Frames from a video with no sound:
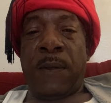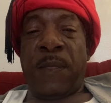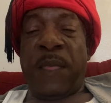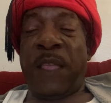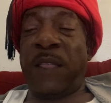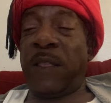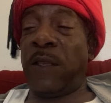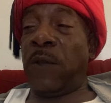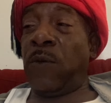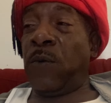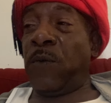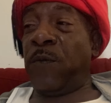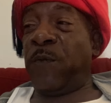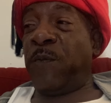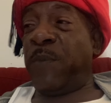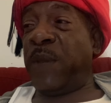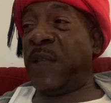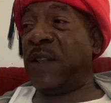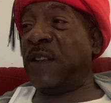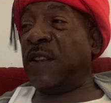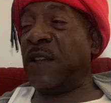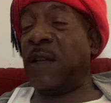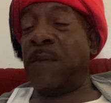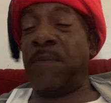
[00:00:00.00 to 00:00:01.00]
that you've
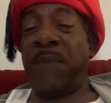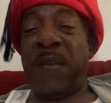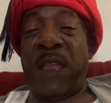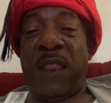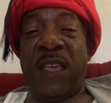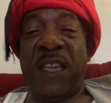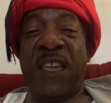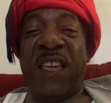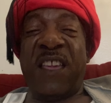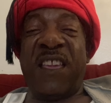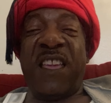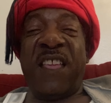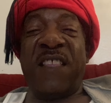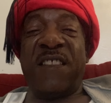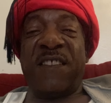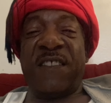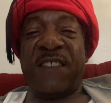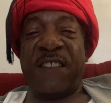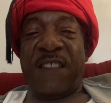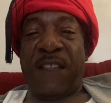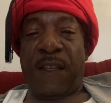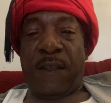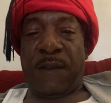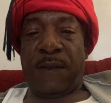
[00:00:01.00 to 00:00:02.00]
been committing
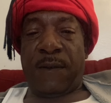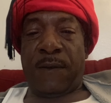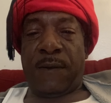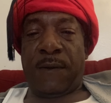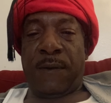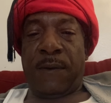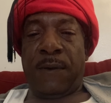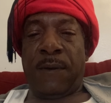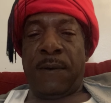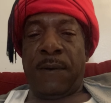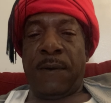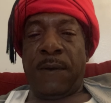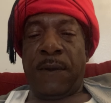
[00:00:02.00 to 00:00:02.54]
against us,